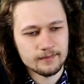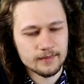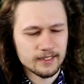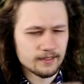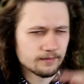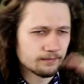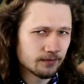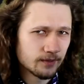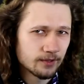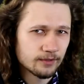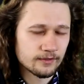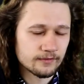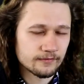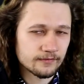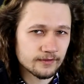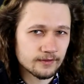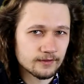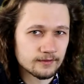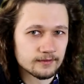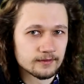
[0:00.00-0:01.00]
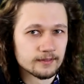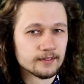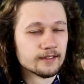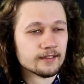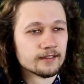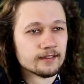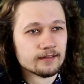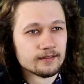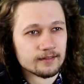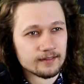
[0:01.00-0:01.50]
made a beautiful
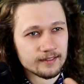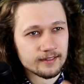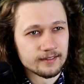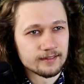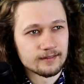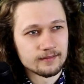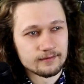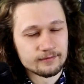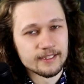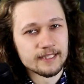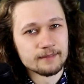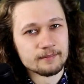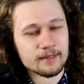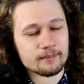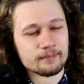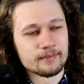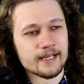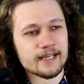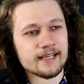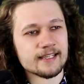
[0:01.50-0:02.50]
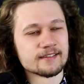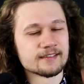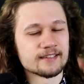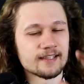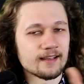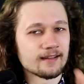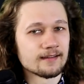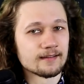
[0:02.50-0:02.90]
little readme page, a